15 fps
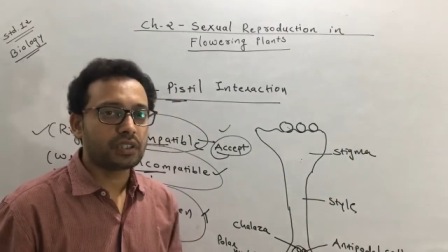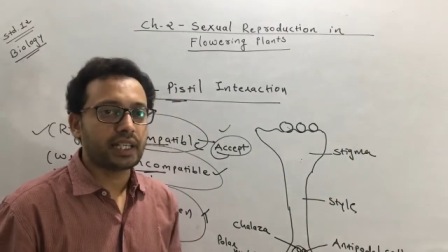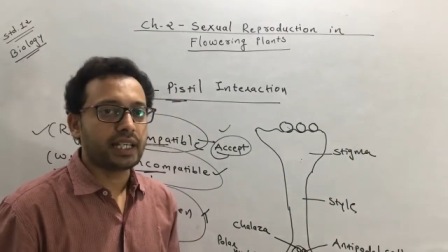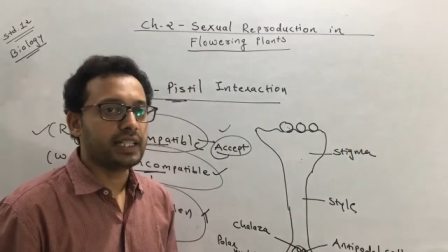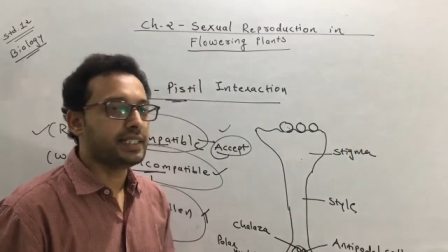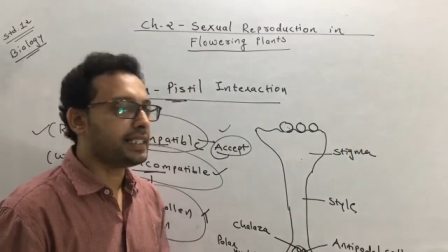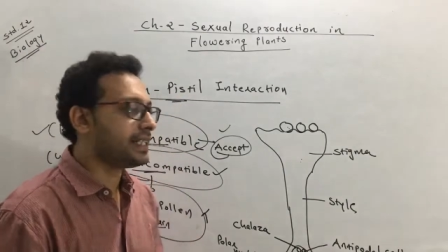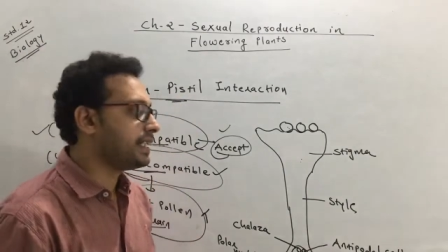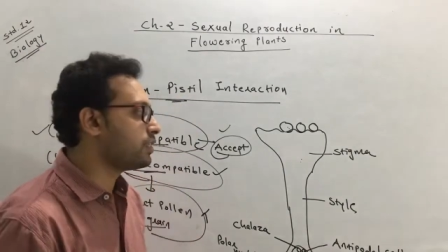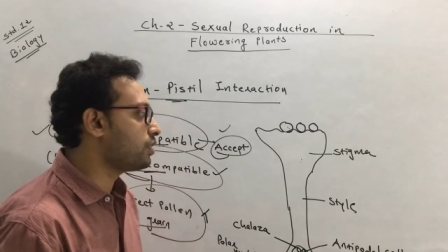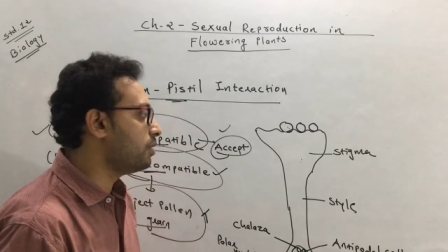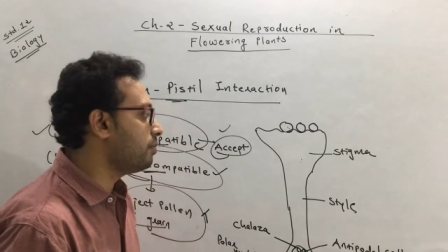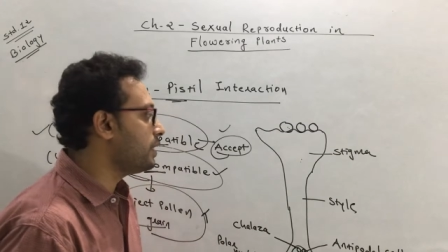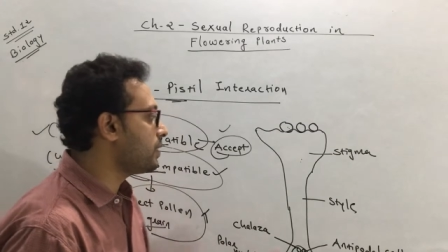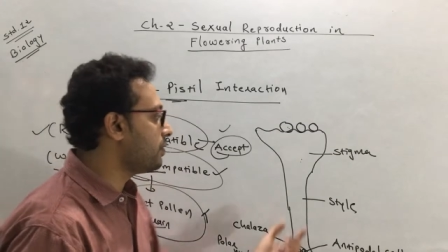The
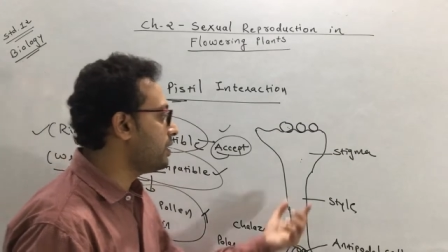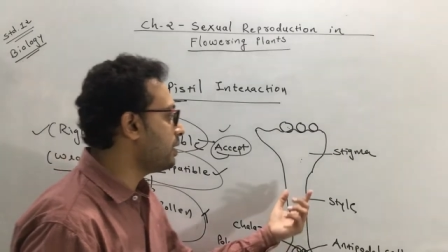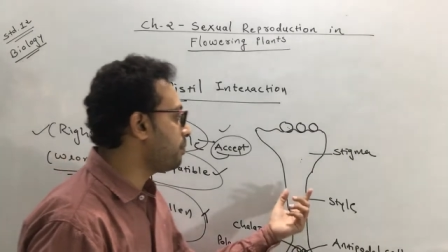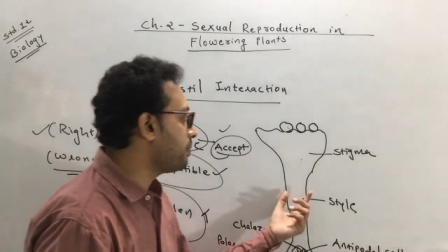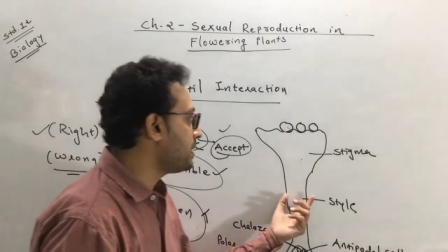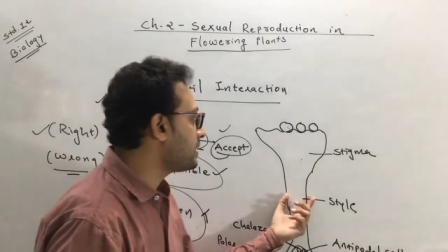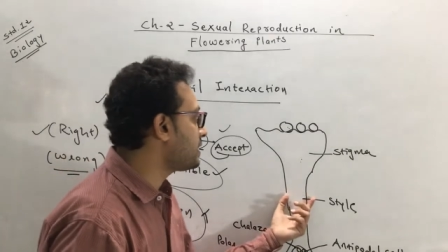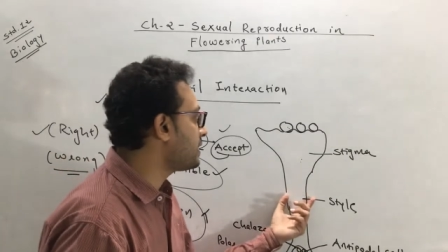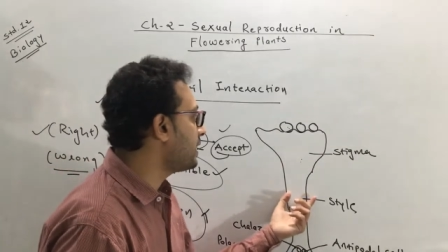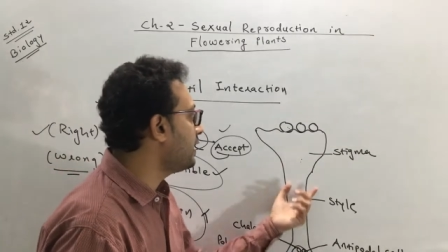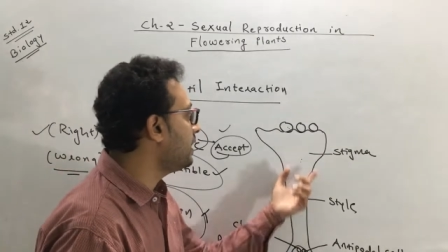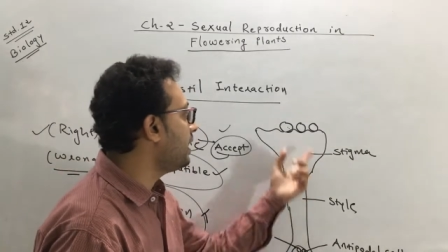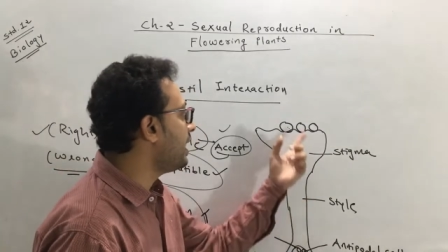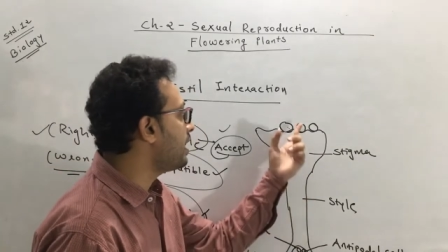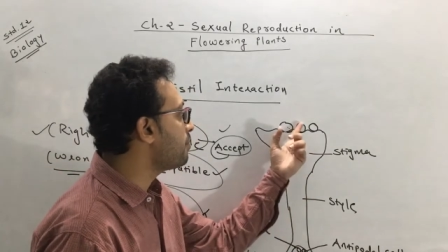interaction between a
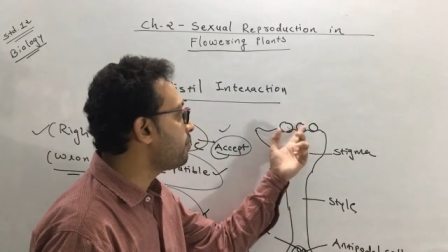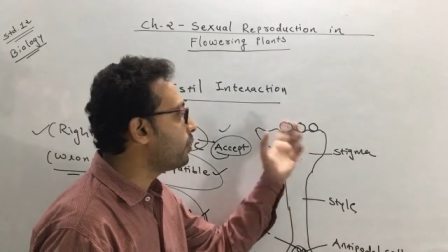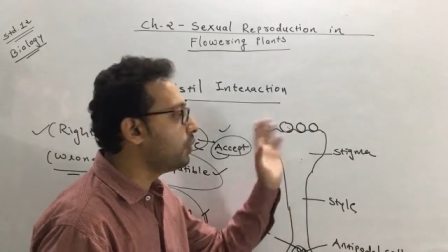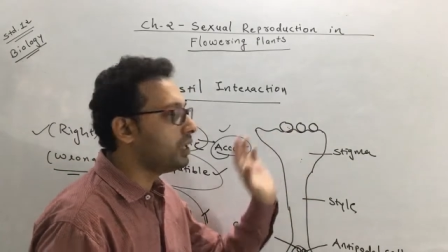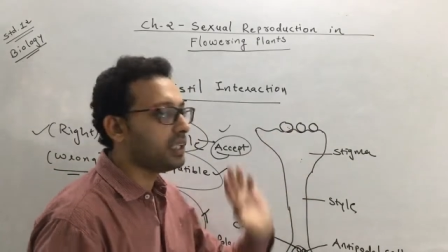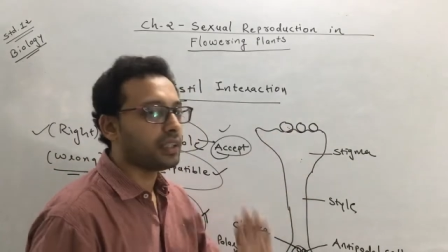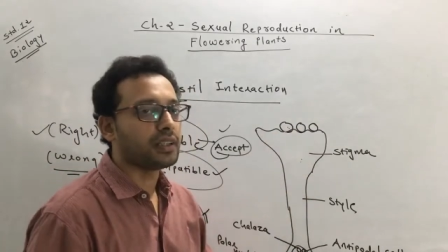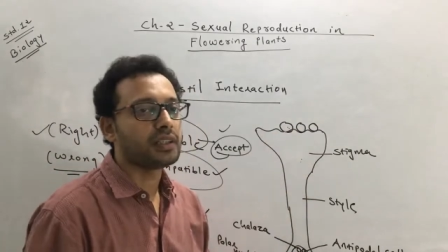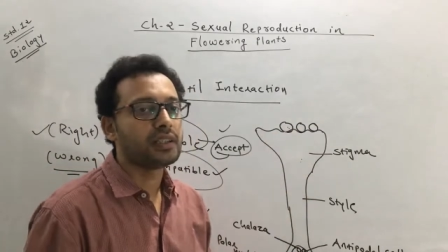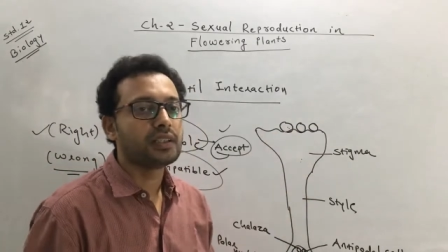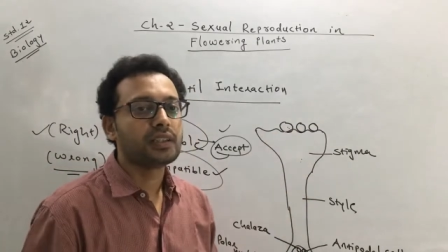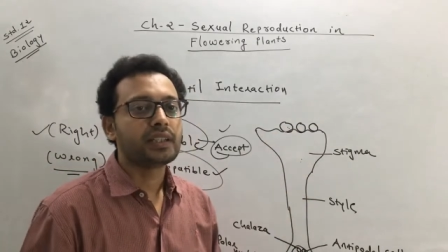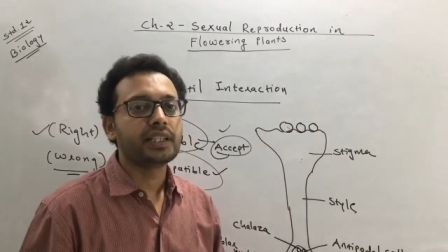pistil and pollen,